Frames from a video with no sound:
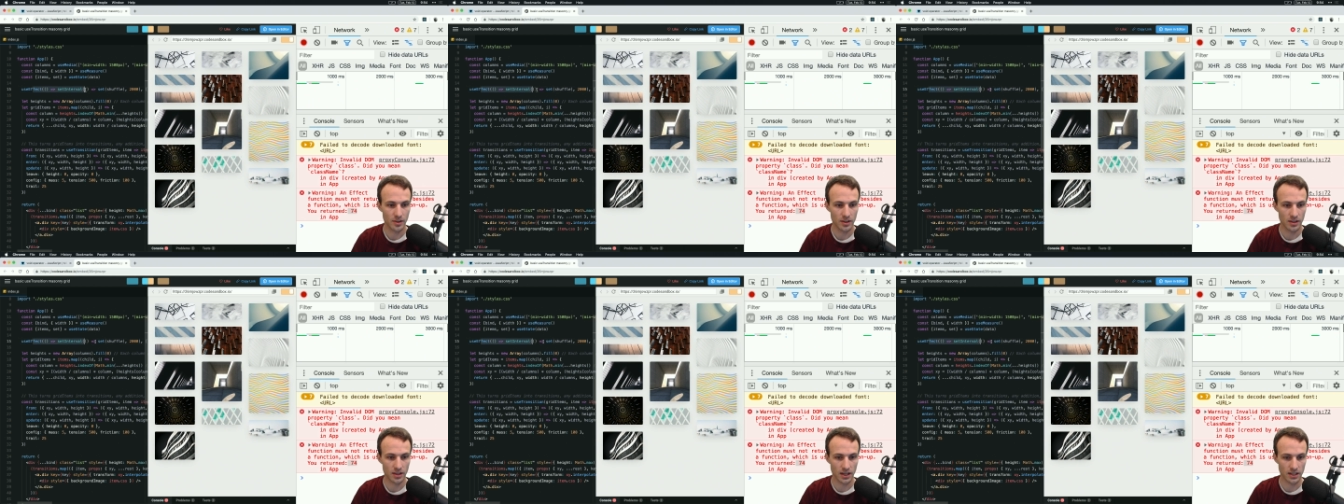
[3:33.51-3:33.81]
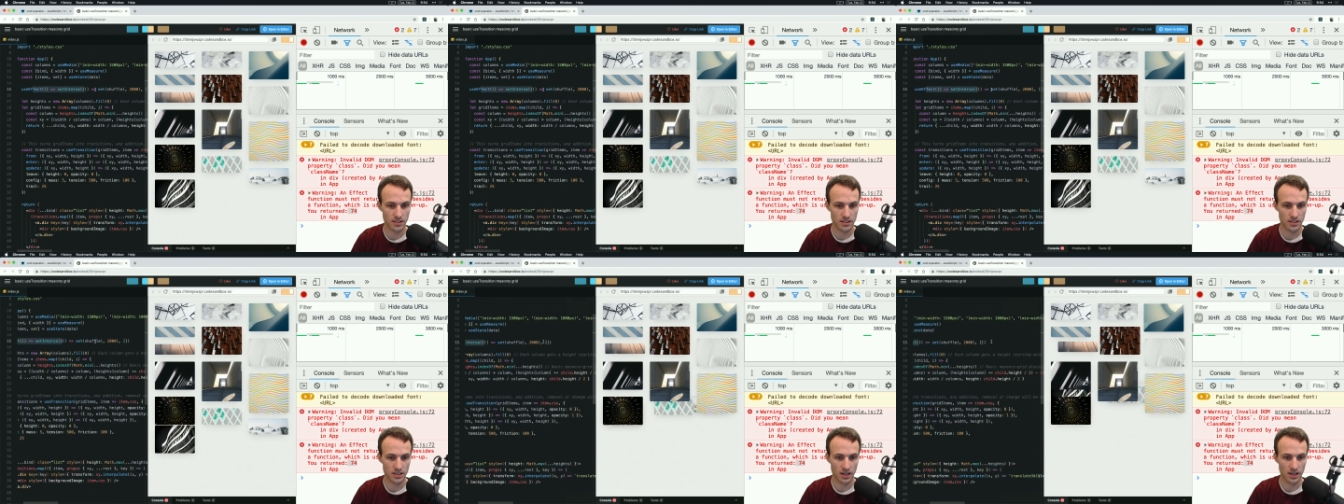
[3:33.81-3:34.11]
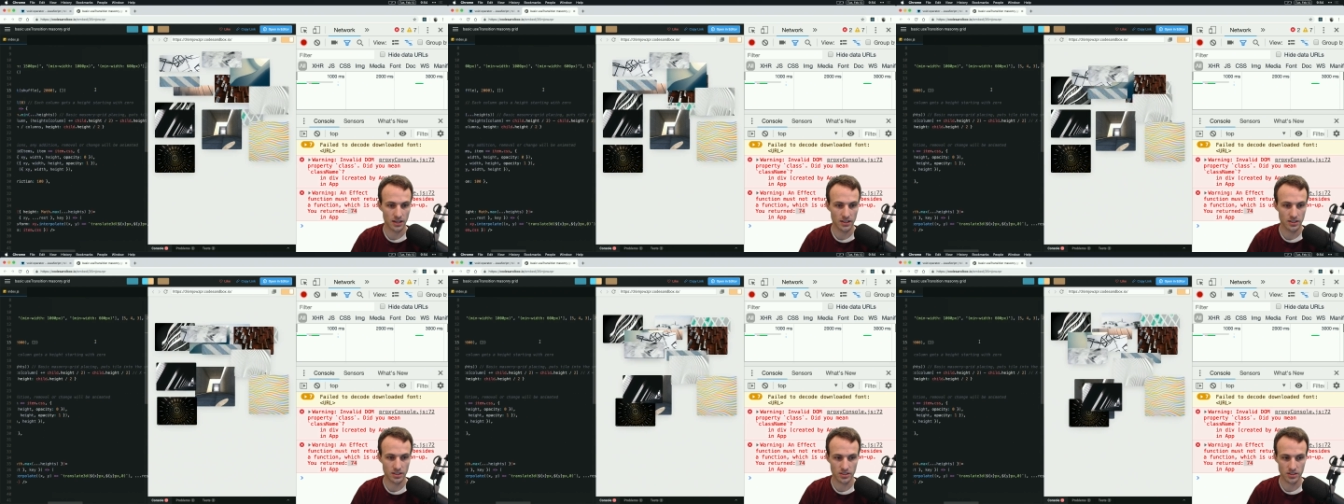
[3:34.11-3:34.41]
that's
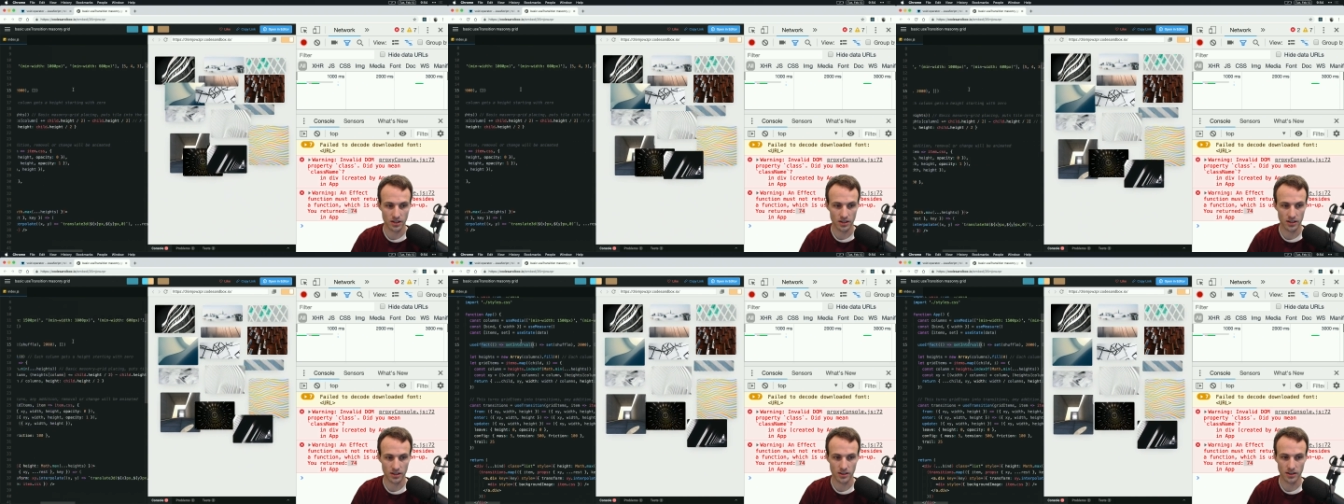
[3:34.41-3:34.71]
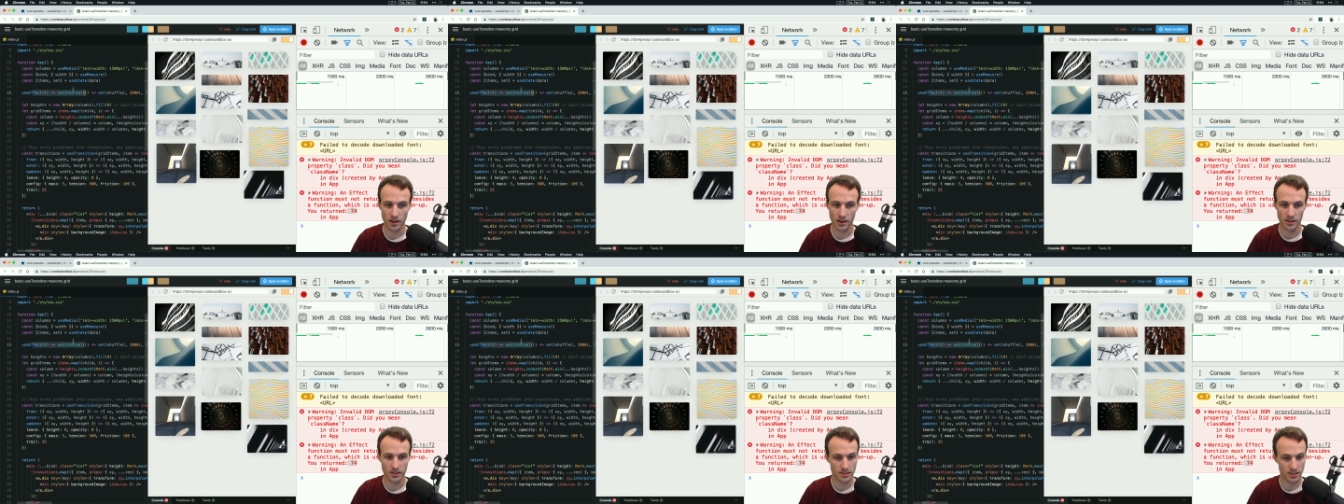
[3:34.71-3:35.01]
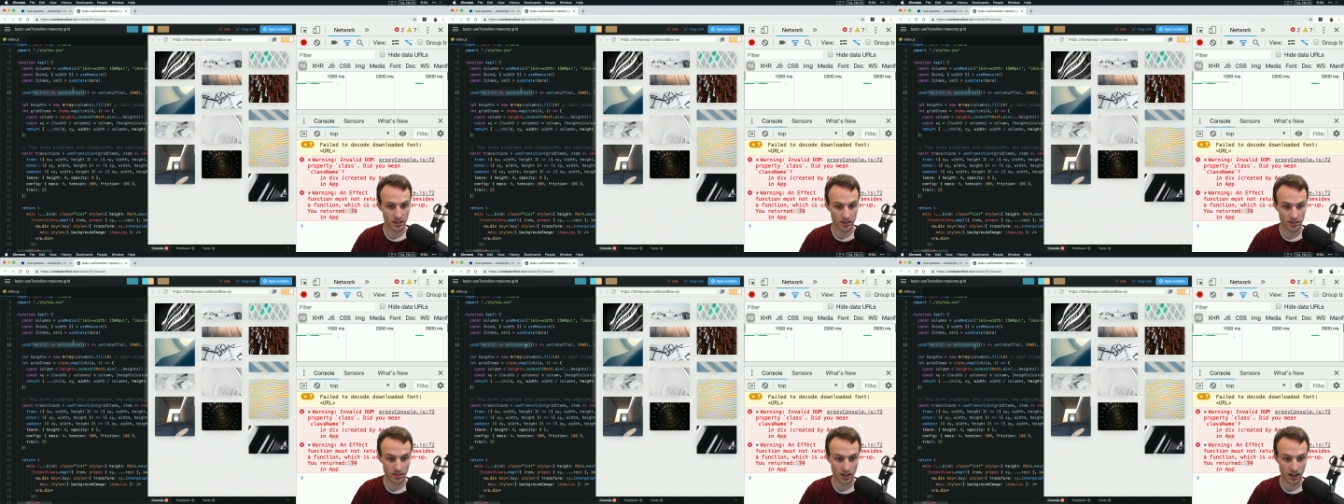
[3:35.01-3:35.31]
uh, just on a on a
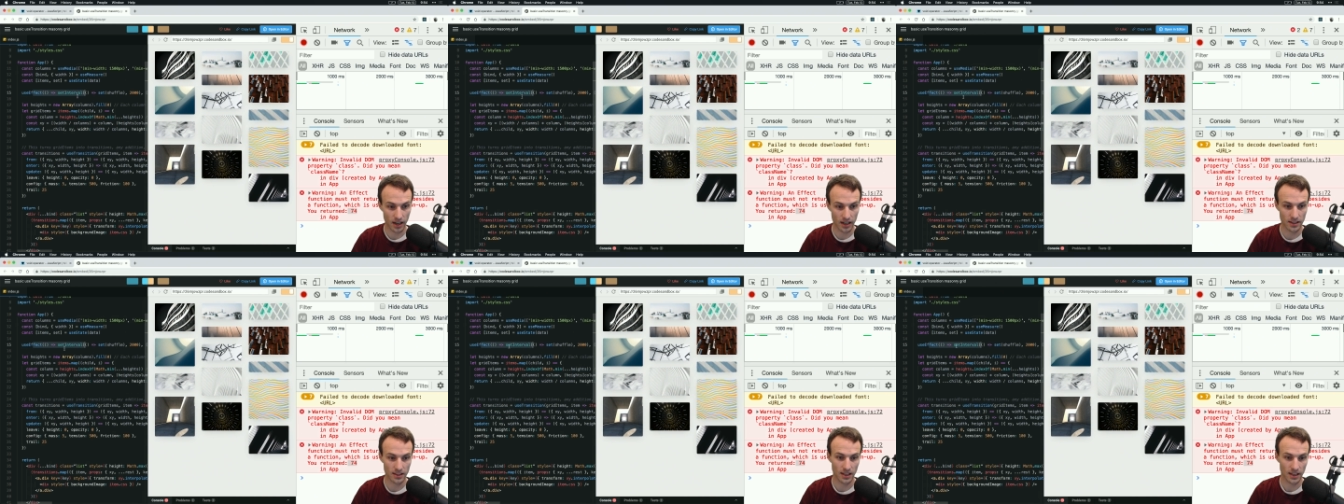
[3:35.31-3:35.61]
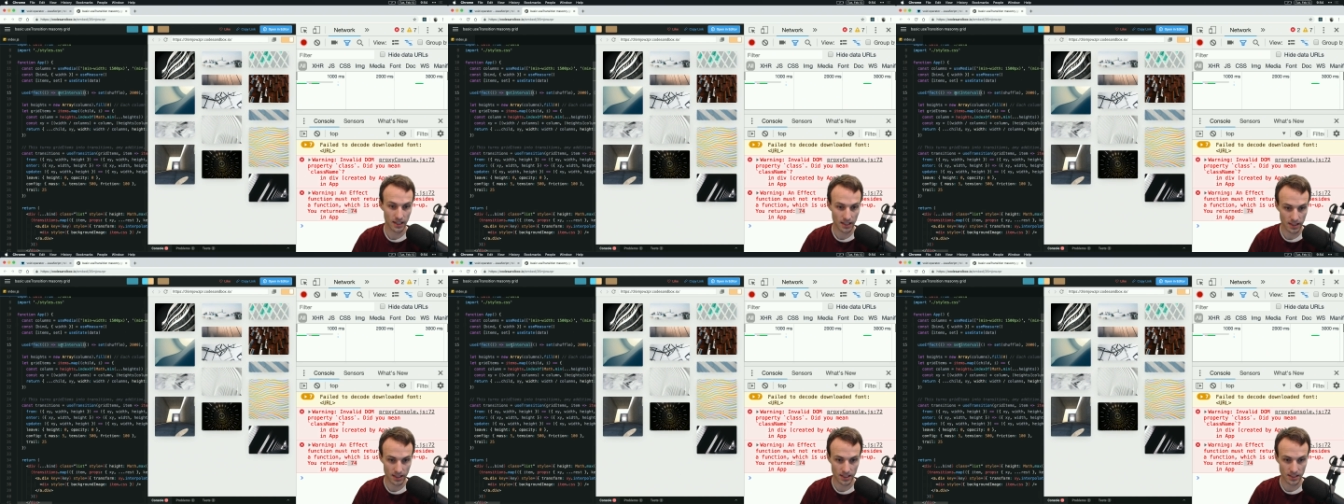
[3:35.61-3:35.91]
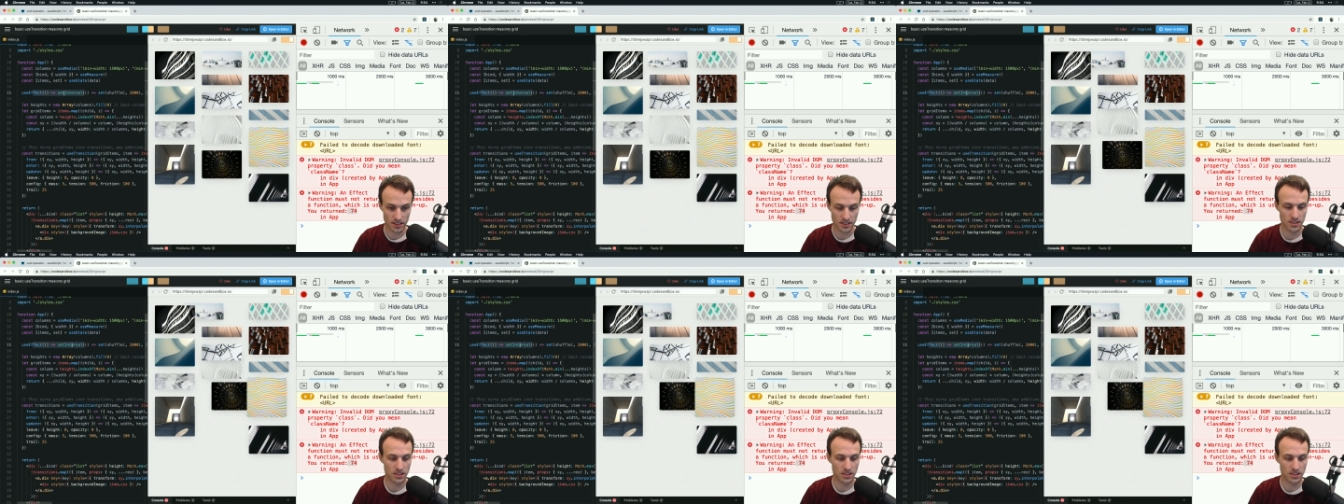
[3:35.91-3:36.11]
single line like this.